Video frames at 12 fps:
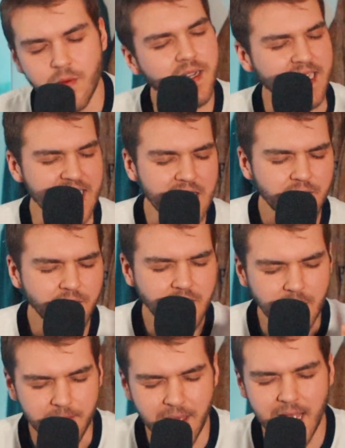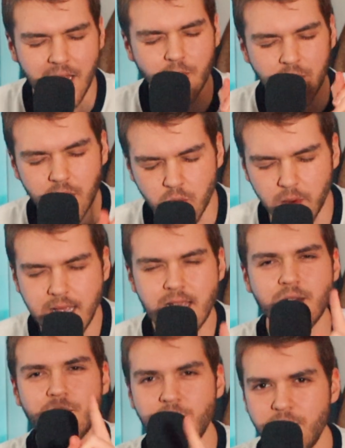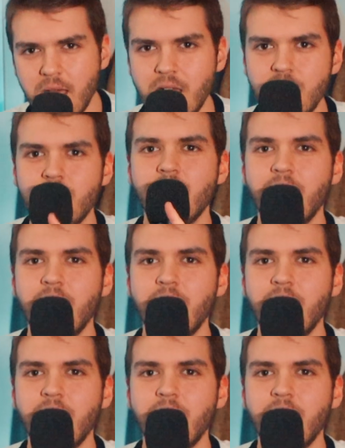But even the man with great faith